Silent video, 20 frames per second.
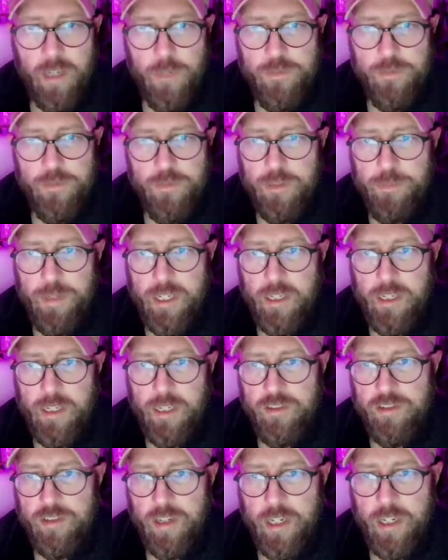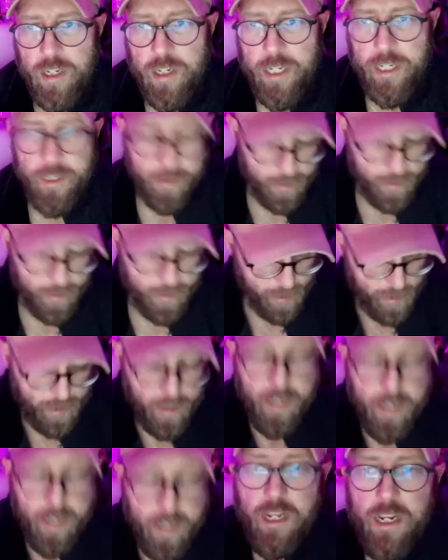and I'm simply gonna say,
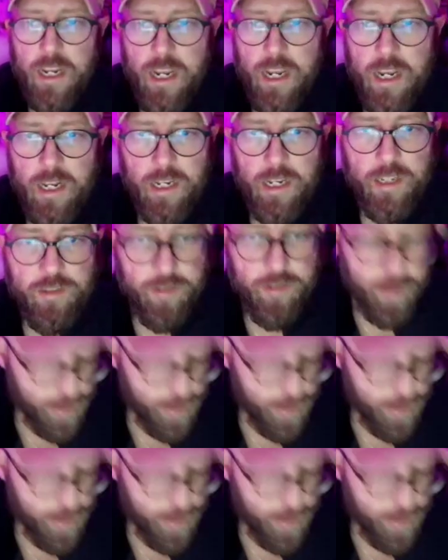yeah, let's